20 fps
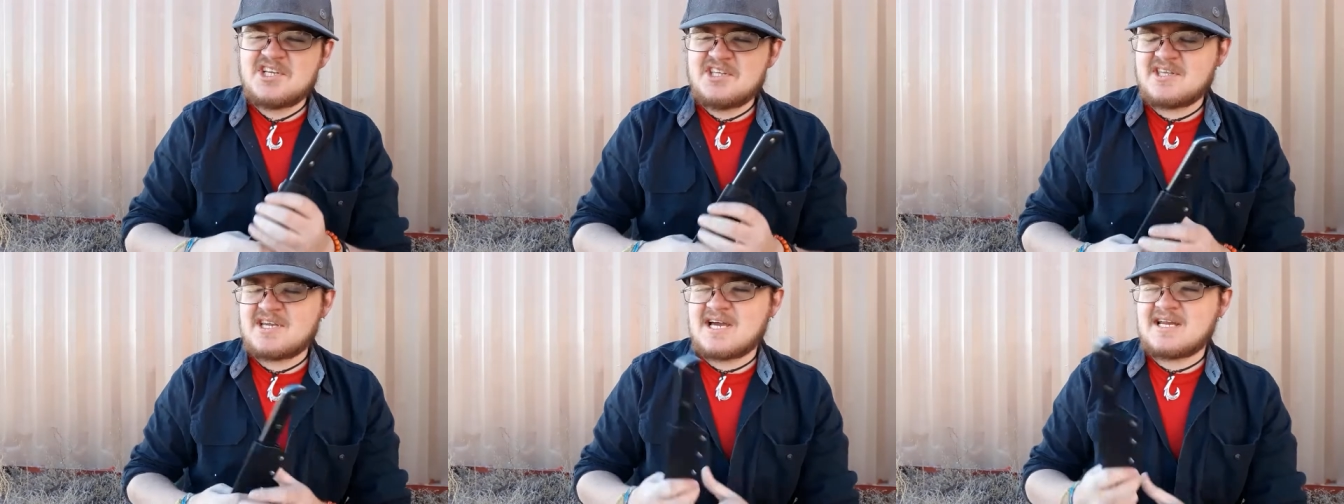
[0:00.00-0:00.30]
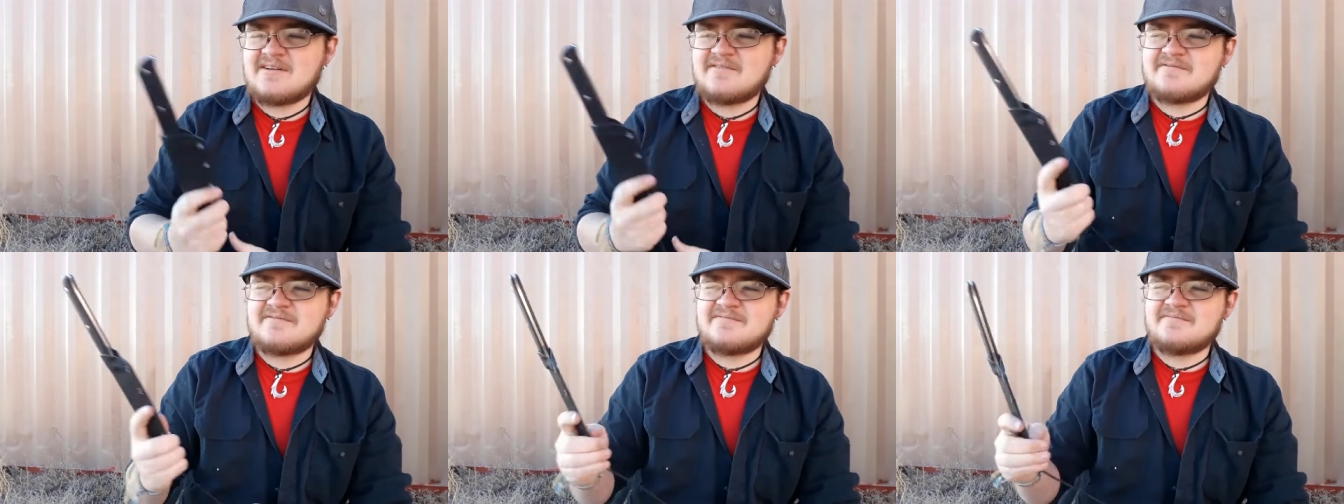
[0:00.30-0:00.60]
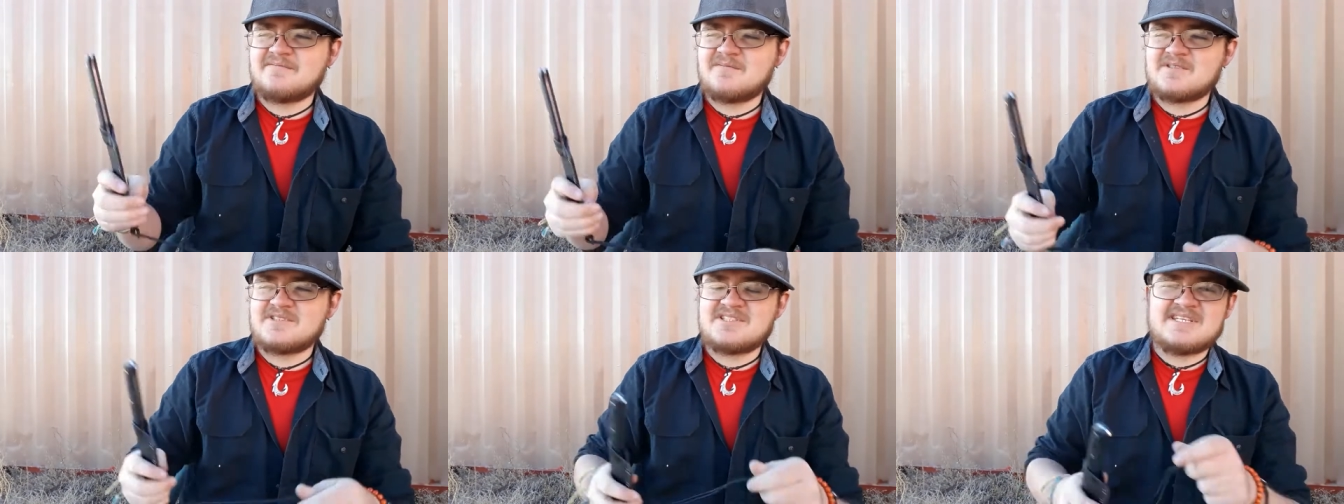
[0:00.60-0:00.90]
kind of
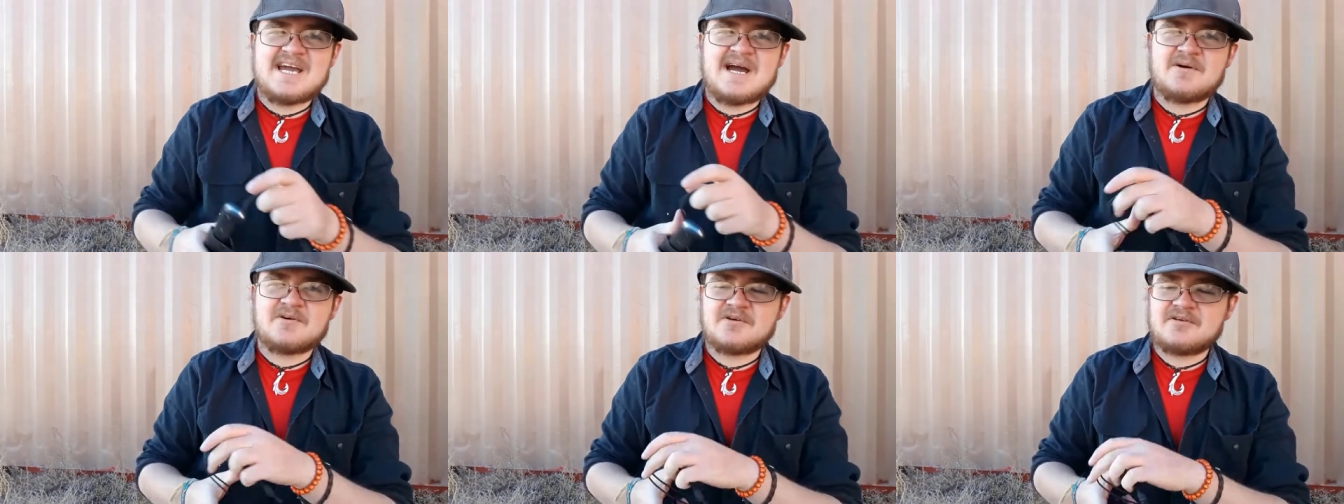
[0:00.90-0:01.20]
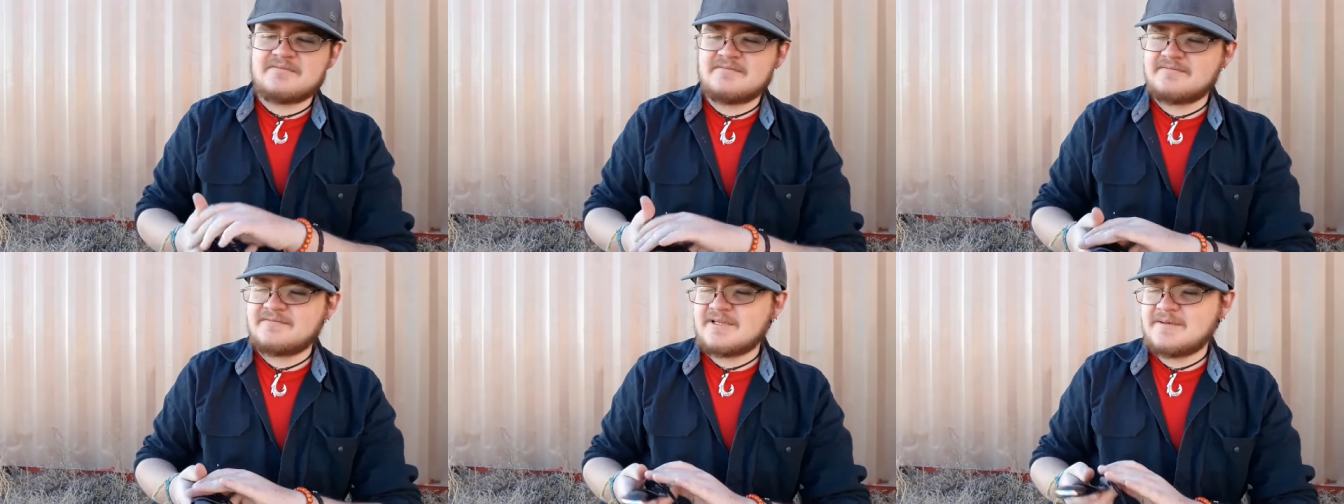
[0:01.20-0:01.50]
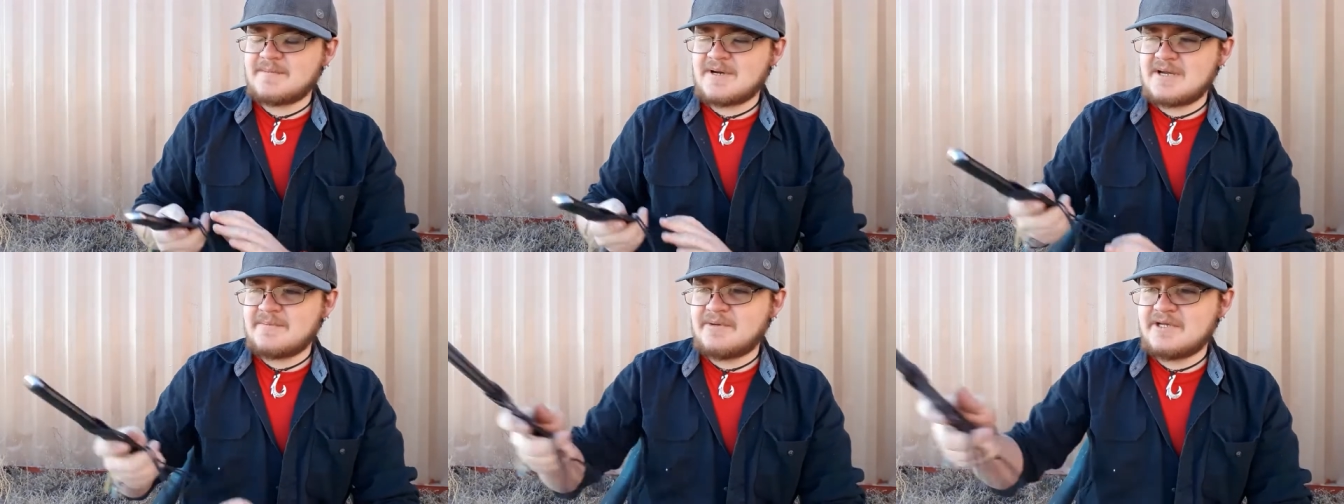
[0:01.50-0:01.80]
was a downer,
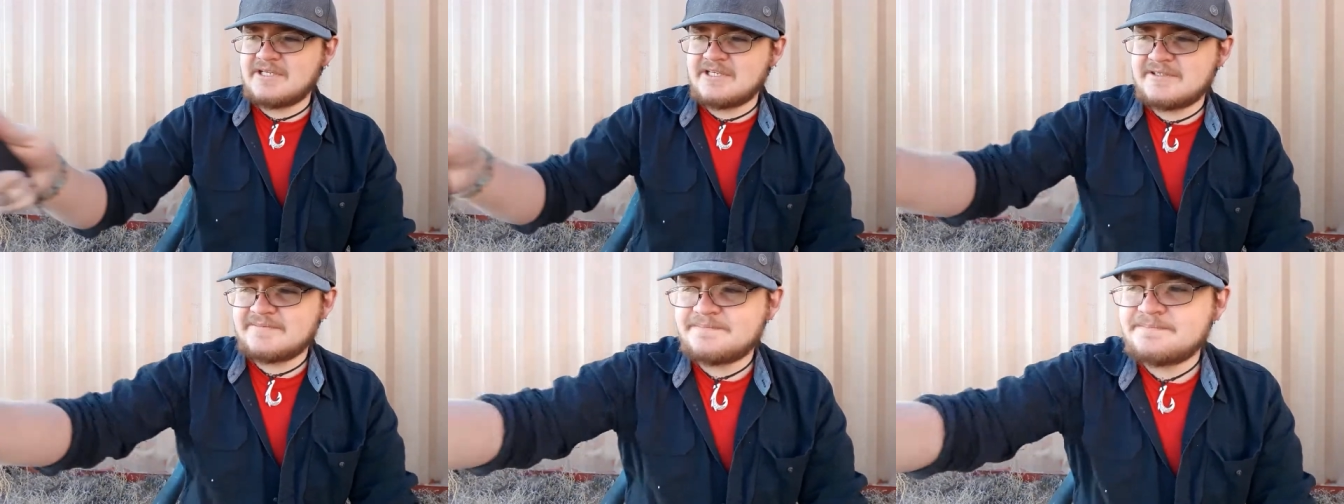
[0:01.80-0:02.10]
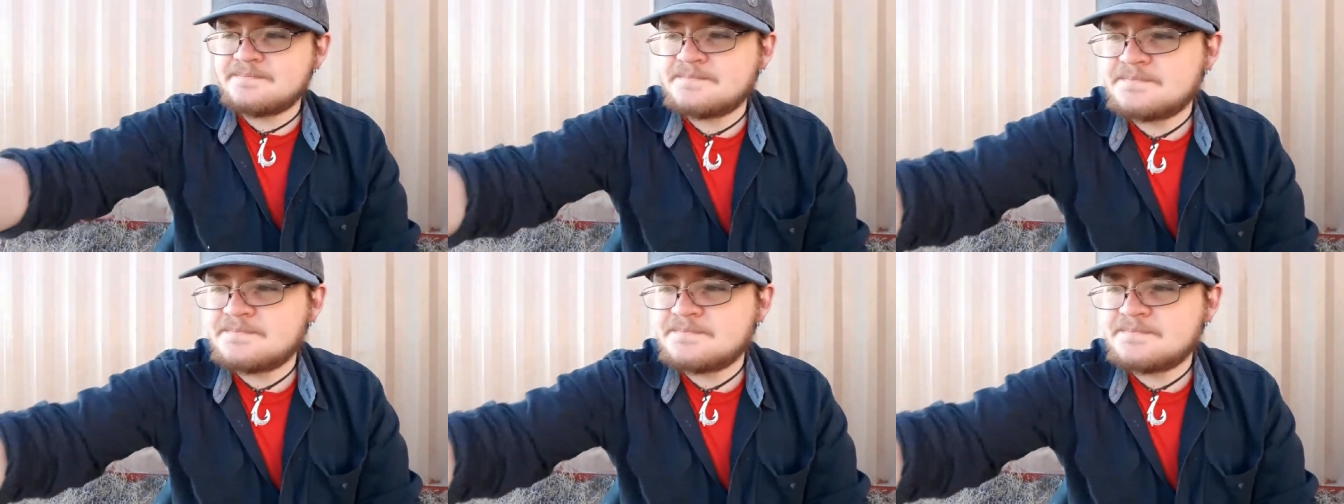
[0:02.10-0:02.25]
in my opinion.